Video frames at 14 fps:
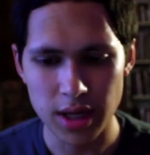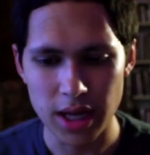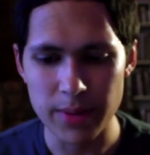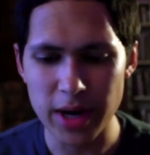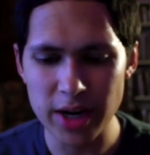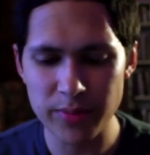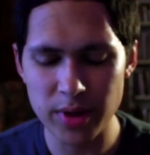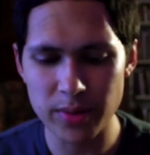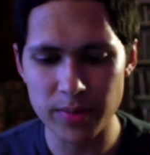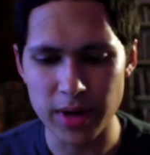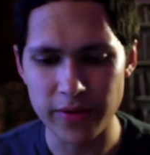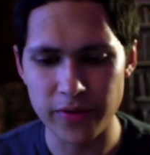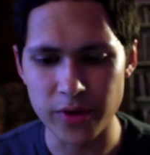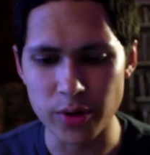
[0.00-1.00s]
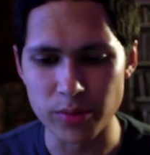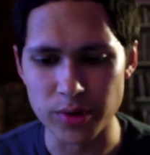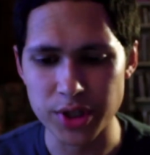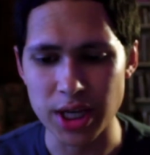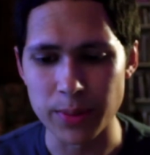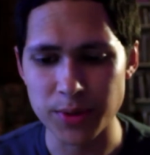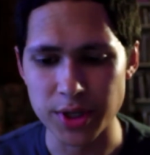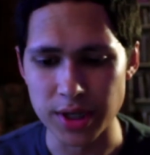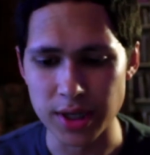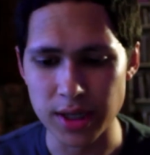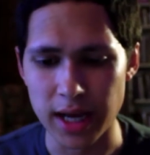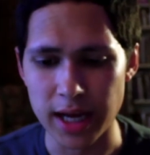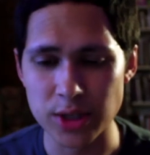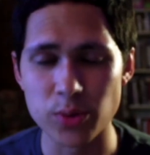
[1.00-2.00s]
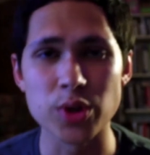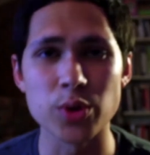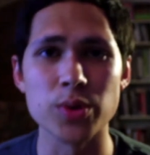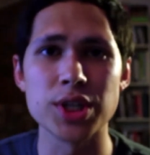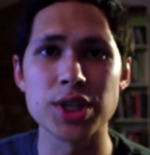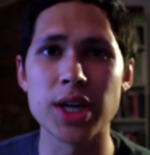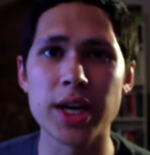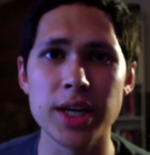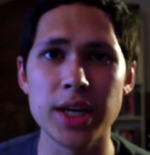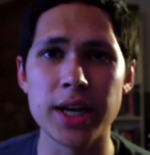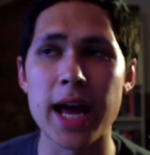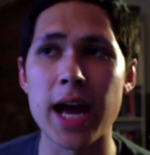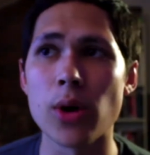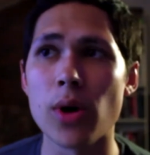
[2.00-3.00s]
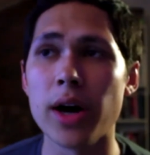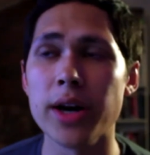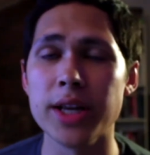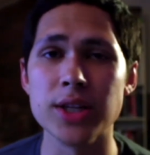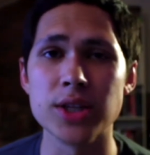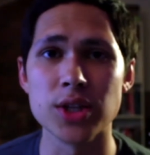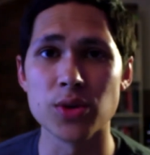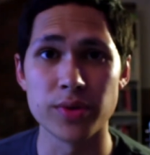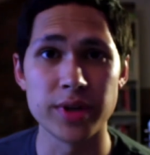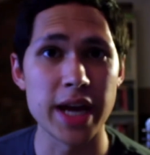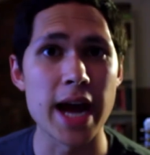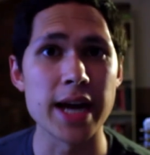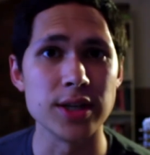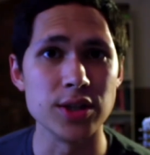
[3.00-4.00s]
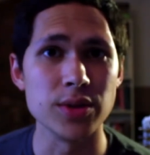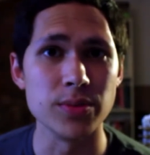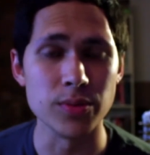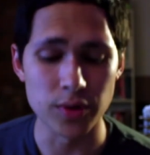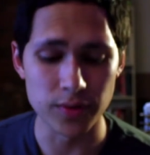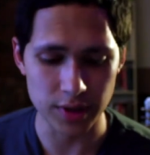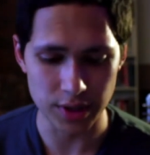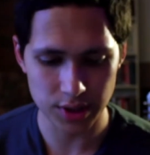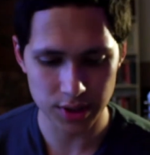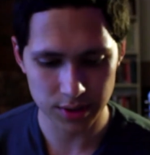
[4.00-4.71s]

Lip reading: It might have been in my film reception class, which was studying how audiences reacted to movies.